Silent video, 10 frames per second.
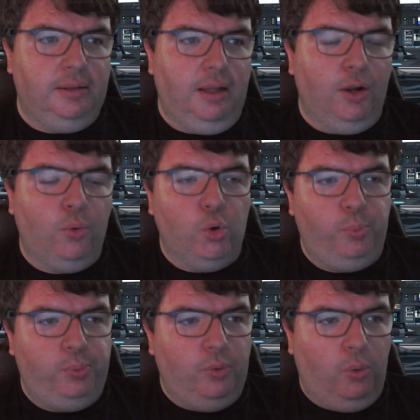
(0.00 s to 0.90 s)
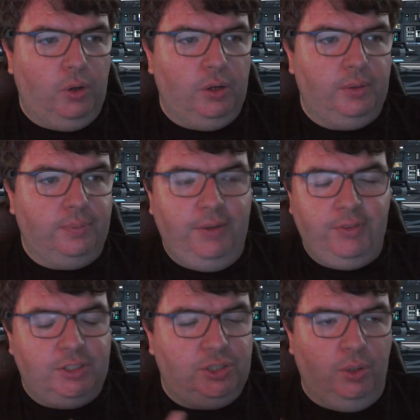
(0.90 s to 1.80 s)
a group or
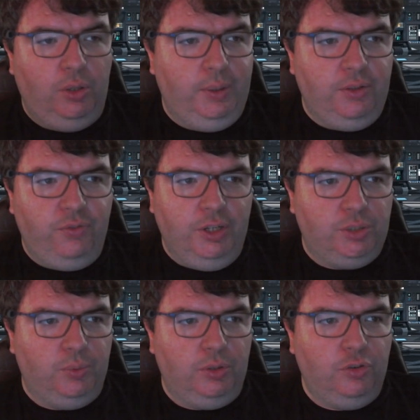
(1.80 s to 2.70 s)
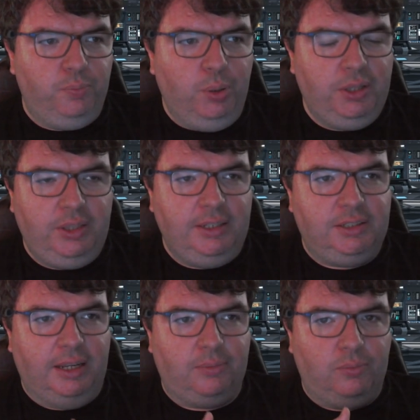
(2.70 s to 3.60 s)
even a solo individual who've put
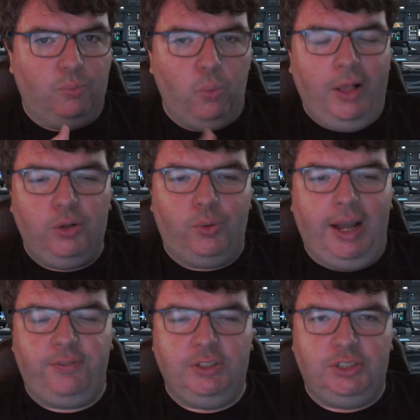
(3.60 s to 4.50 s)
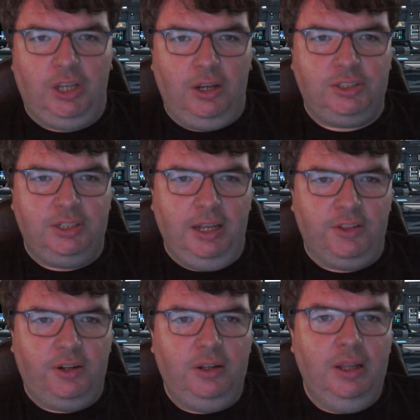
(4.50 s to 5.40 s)
these like well-crafted songs
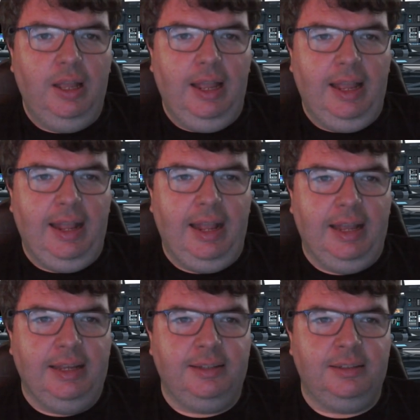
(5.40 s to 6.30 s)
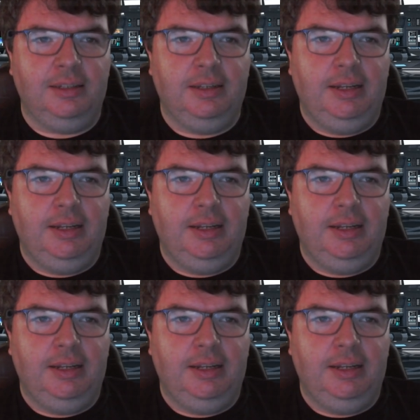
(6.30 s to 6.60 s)
together and